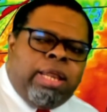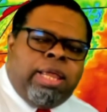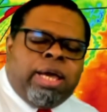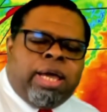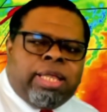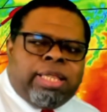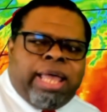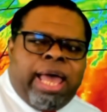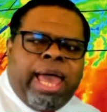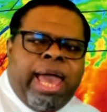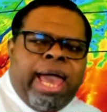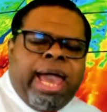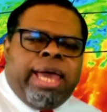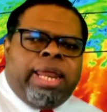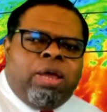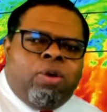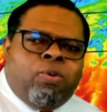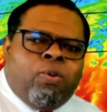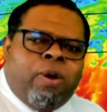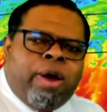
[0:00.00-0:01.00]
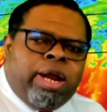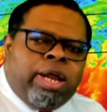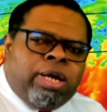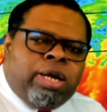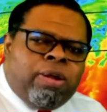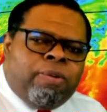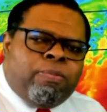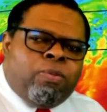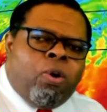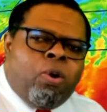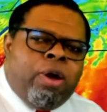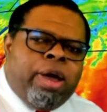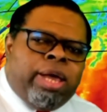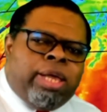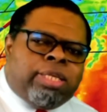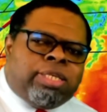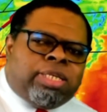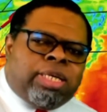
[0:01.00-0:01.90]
Look at that 81 in Des Moines